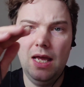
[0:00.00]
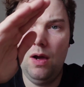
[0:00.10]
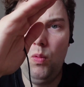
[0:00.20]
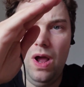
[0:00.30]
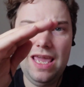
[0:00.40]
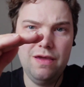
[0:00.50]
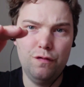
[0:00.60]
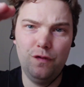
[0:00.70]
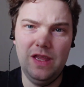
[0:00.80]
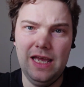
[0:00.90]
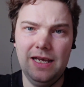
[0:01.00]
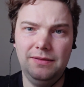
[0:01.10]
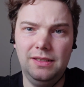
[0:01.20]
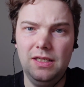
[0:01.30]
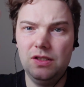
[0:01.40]
a wave there.
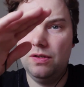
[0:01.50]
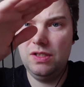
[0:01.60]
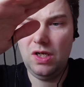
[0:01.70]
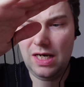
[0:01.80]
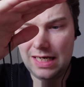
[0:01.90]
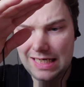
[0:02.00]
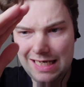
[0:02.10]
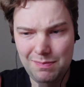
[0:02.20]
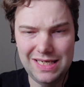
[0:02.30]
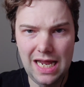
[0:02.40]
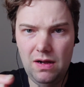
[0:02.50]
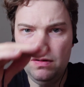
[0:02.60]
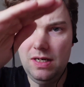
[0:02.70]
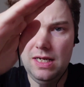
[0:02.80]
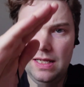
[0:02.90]
So it's not like a dip
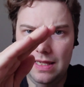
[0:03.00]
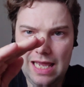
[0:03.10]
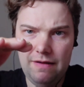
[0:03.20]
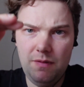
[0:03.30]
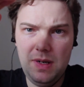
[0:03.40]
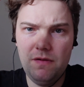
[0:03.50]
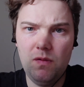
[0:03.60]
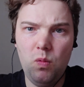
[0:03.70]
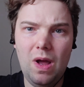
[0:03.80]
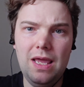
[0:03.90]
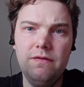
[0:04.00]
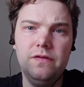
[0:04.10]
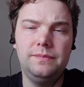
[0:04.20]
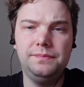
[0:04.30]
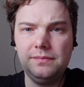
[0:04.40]
down, they have a bit of a
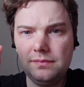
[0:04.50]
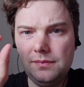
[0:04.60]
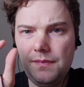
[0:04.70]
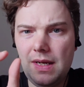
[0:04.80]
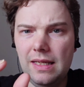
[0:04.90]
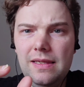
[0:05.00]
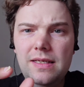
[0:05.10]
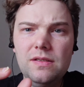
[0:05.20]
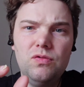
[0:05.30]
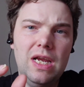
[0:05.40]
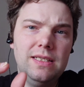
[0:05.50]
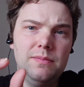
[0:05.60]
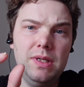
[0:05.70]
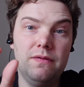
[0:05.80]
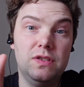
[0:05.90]
wave. This creates
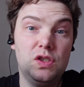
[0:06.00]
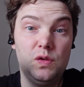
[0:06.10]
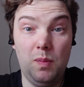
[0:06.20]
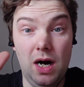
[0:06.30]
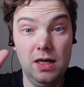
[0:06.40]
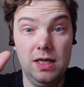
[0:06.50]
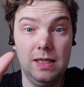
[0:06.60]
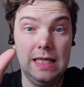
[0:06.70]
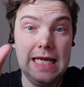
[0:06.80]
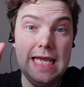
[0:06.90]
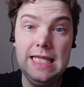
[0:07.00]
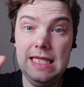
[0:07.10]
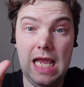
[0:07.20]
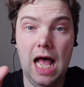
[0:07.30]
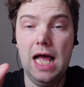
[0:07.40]
a bit of sparkle
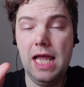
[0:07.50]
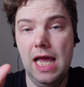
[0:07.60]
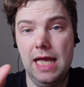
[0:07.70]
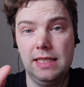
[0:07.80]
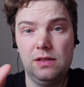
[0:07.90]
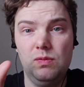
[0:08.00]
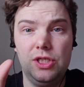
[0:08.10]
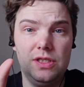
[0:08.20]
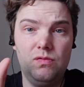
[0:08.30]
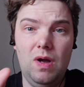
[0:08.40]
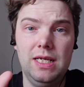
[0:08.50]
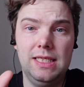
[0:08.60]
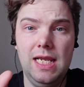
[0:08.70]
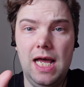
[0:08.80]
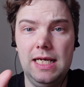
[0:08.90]
in the high ends, which is
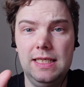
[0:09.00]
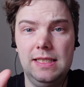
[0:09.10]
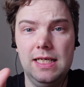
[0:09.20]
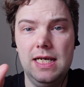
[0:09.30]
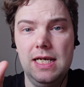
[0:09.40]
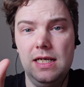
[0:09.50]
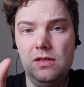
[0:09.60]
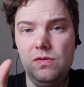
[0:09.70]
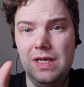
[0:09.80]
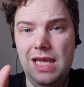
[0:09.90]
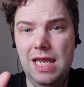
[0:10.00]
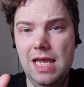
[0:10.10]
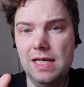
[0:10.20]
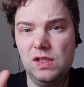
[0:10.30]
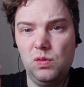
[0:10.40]
quite nice to
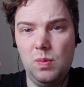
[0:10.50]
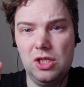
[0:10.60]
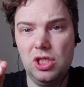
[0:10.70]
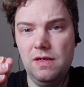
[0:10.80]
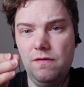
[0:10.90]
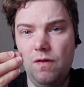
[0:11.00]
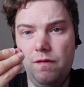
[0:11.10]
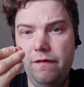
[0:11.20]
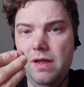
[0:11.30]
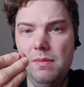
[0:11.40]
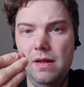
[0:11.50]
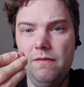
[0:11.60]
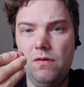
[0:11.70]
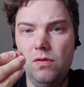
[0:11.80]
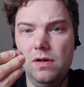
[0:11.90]
hear, especially for female
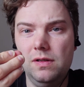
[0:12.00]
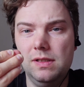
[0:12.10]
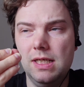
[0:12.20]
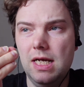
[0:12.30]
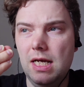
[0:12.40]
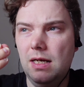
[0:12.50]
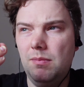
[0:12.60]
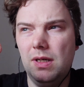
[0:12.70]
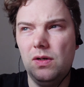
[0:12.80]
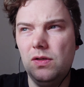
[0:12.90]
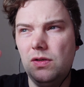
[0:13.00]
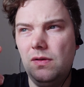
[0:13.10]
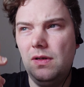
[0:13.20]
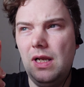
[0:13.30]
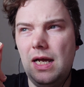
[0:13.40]
vocals, but
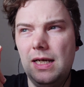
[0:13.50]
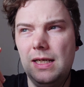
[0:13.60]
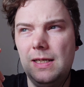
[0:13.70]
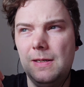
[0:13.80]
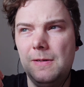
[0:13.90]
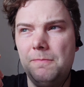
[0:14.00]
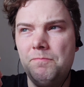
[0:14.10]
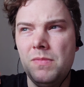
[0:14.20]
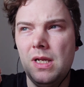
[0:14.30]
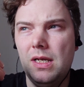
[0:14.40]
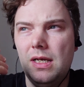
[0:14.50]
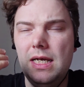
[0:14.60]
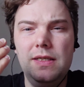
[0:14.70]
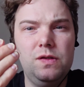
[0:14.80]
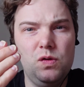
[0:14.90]
also like
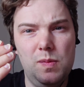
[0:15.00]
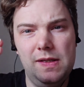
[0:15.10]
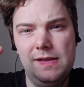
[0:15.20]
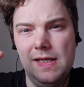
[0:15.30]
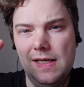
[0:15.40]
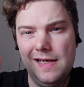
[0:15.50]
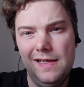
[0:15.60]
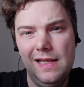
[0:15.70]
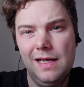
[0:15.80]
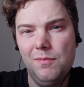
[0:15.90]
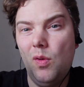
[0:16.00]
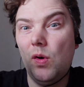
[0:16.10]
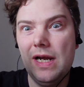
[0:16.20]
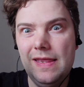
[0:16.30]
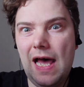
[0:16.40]
instruments are like
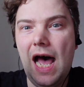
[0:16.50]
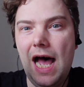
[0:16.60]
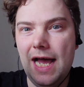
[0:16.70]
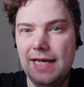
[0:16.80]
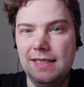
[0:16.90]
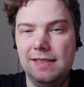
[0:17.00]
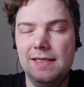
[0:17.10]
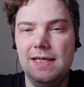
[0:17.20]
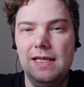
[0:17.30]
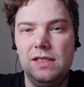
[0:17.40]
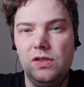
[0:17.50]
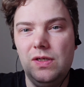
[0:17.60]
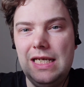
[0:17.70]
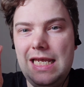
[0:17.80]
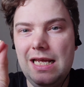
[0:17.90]
more in the highs. So
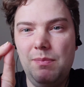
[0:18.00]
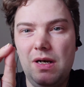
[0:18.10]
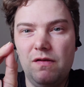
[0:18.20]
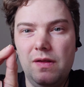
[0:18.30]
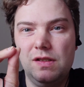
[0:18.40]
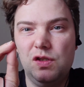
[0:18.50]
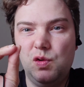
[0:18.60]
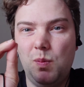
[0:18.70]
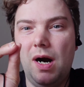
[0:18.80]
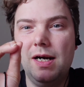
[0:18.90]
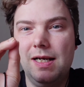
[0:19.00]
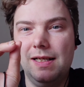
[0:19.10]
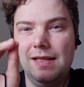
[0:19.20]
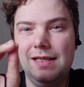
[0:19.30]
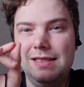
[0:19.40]
you hear a bit of the
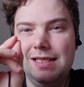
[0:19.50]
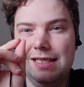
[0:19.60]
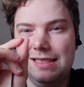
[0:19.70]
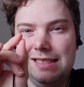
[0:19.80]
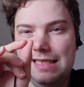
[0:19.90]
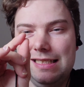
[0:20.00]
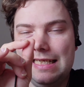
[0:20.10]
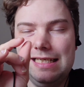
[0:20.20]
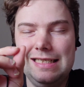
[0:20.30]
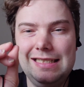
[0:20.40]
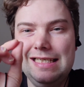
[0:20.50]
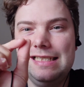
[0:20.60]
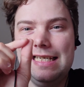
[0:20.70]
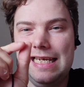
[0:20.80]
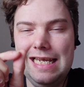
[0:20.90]
sparkle that is like
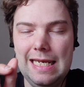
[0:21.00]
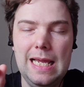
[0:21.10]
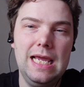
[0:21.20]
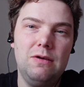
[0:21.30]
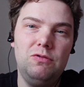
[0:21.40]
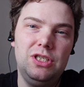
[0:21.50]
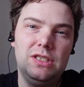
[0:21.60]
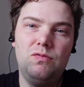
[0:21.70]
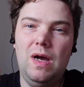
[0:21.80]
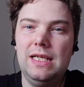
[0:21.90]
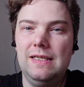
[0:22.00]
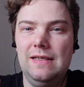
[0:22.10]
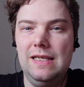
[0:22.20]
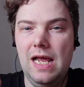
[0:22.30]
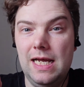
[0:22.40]
sizzling in, which is quite
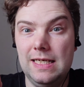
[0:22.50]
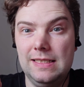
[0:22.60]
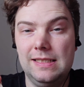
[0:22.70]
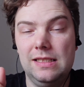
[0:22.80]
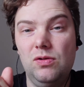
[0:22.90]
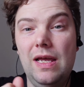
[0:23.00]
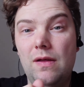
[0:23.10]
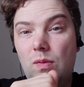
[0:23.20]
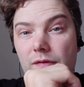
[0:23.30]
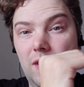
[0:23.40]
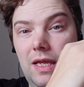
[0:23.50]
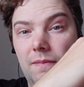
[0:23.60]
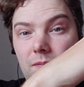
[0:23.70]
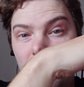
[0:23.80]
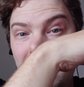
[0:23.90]
nice. Together with
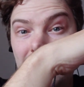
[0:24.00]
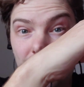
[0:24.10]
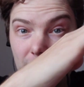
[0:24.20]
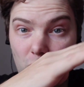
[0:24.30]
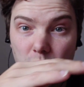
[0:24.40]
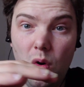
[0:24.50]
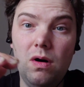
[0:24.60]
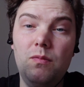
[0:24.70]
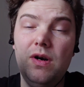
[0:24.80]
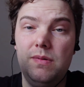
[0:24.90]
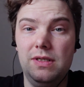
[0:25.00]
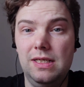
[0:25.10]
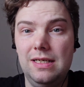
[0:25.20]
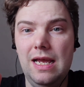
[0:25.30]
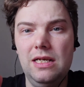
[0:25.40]
the relatively warm
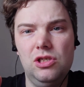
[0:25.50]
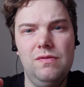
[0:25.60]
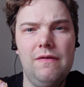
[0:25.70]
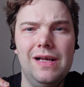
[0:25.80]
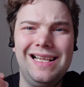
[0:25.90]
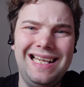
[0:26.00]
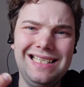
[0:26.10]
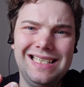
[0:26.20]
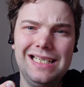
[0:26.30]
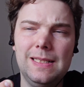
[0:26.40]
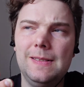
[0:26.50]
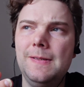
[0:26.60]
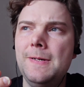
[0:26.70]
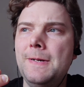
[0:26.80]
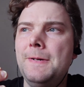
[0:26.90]
representation, we have a classical